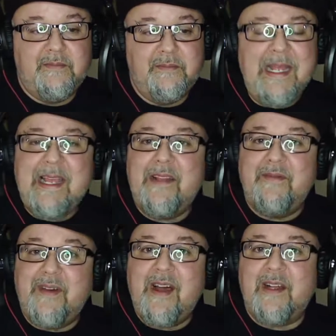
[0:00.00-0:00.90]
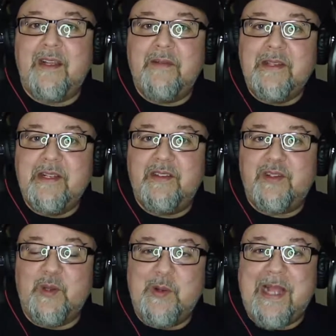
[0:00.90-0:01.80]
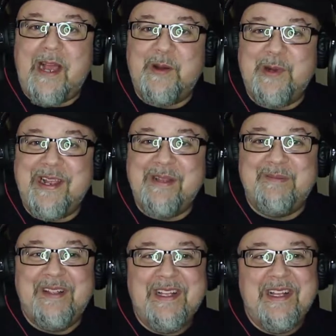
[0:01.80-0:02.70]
Man, fuck, everything's slowed down, right?